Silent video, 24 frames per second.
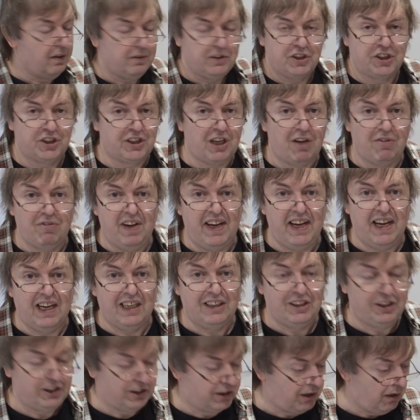stuff
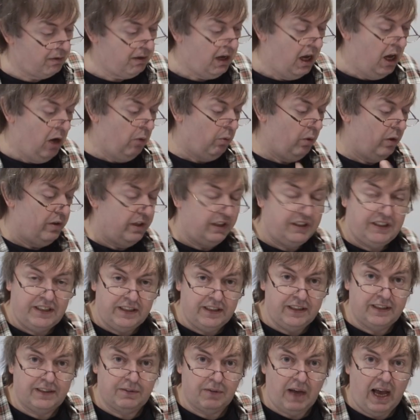here just going, well, this
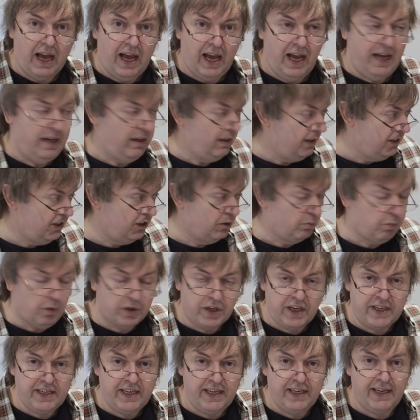is
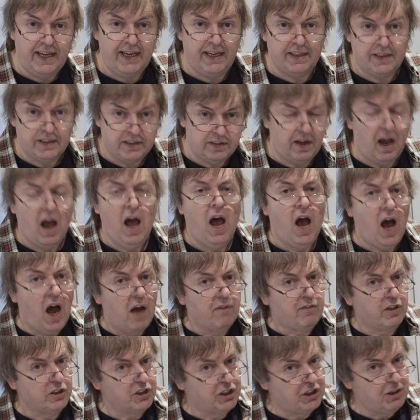what I did here.
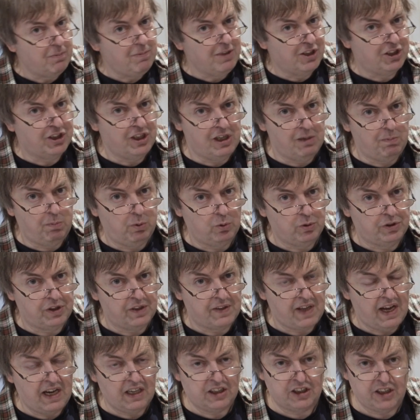I've got some examples
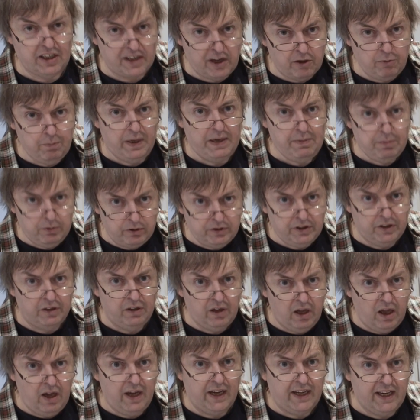of that because I know people do
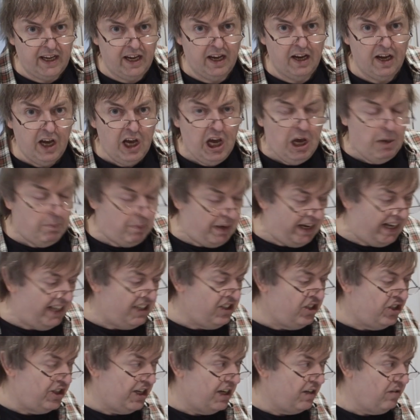like it. But
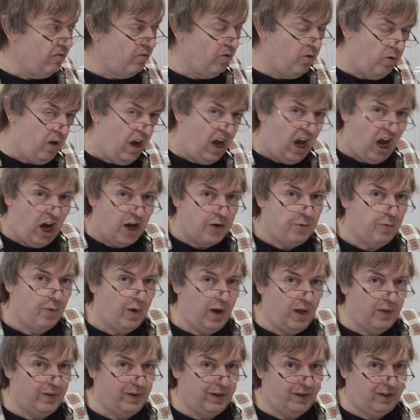in general, I'd
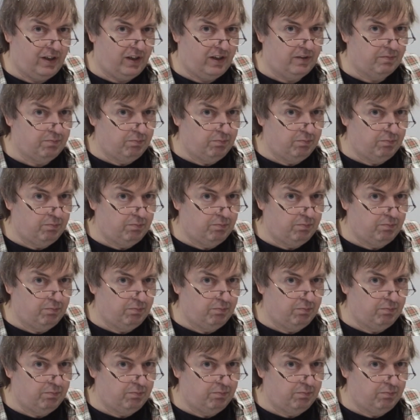rather